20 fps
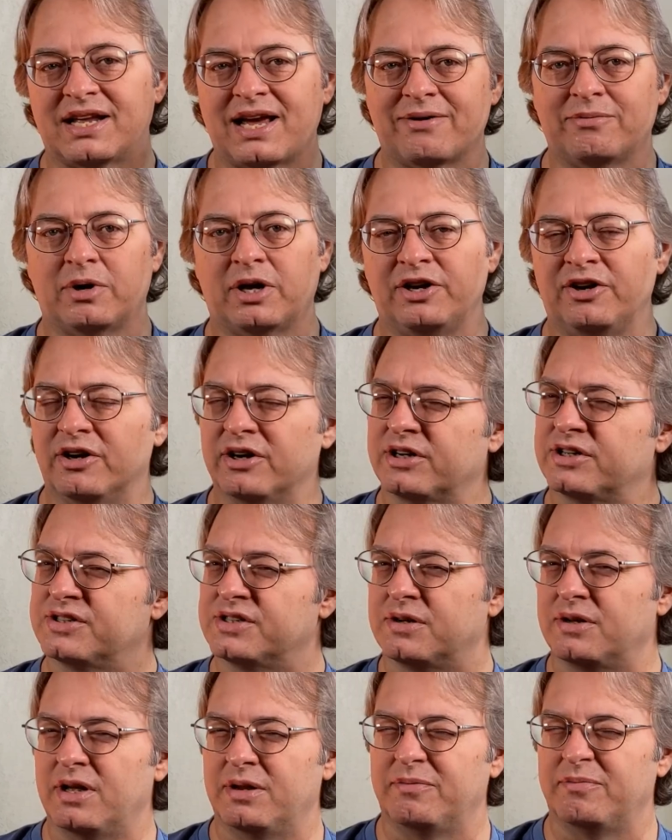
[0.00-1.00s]
to have them on your ear because
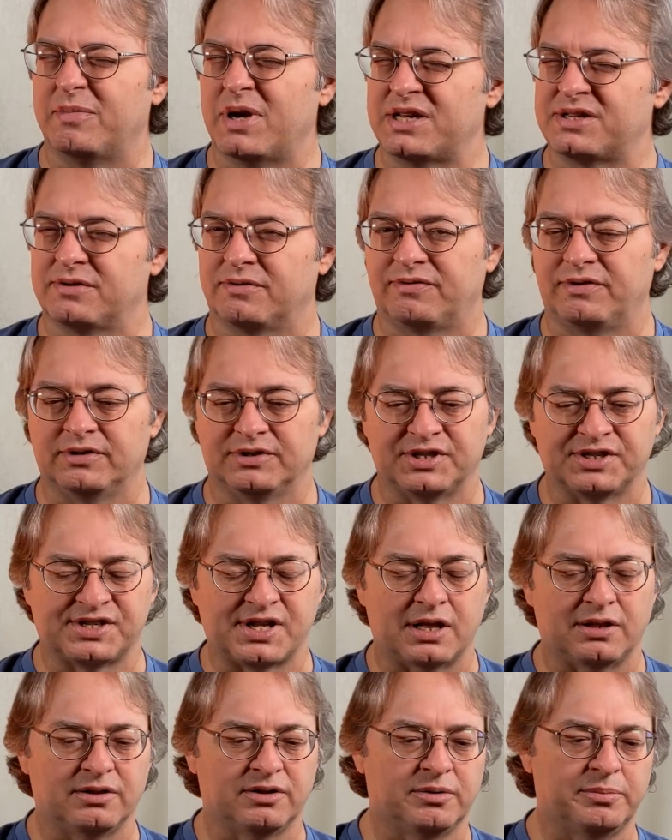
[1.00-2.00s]
it makes it feel just
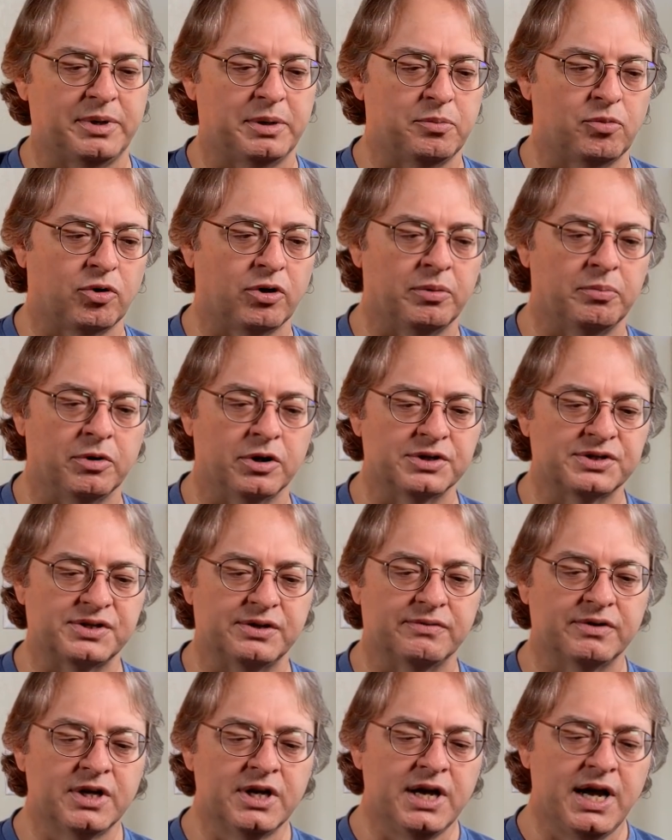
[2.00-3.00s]
a little bit more
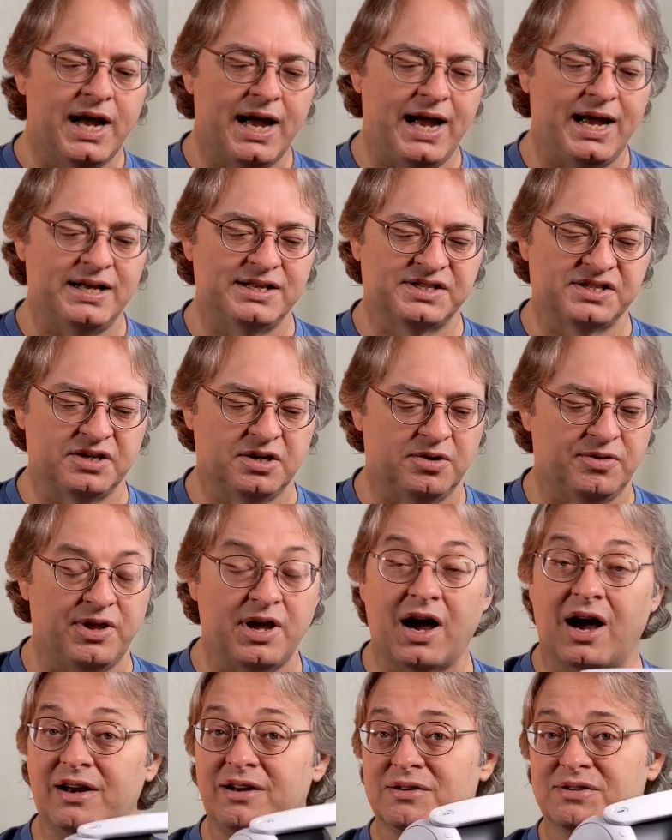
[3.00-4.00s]
immersive. And so
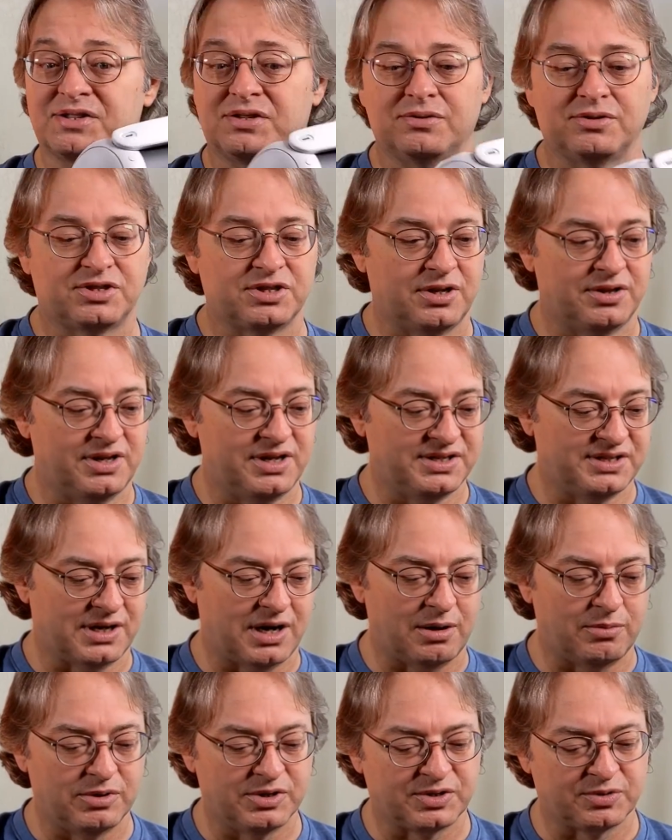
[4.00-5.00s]
the audio solution on this,
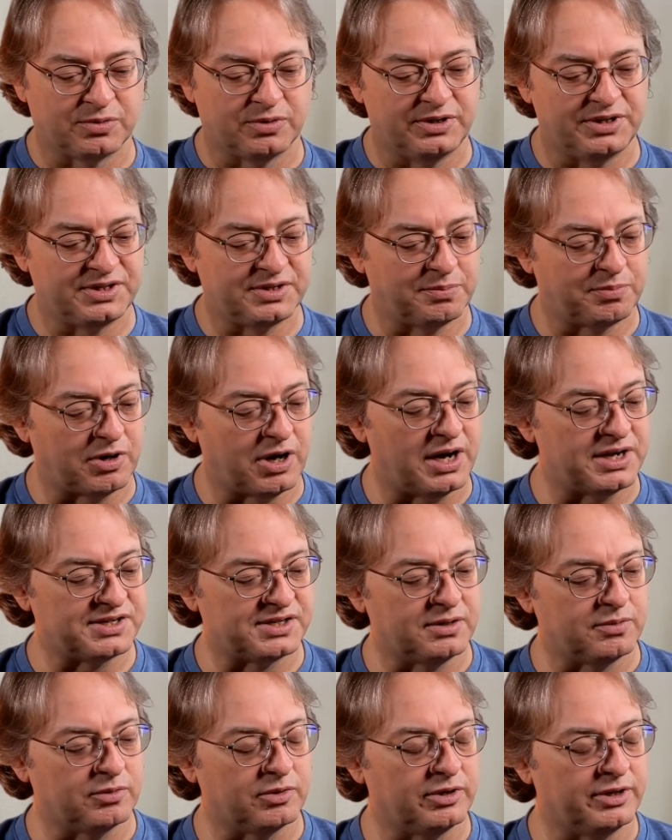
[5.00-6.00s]
I was really
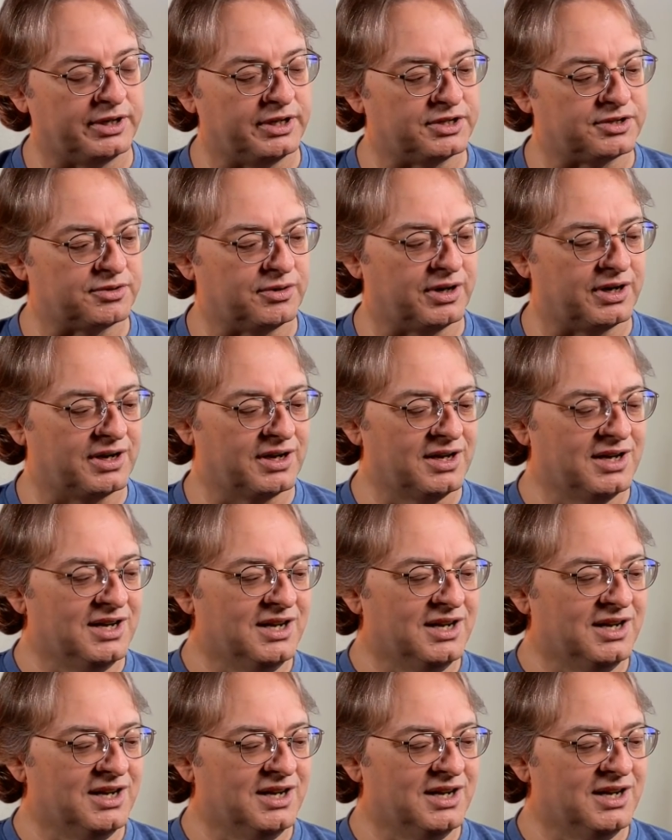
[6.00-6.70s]
surprised and really enjoyed.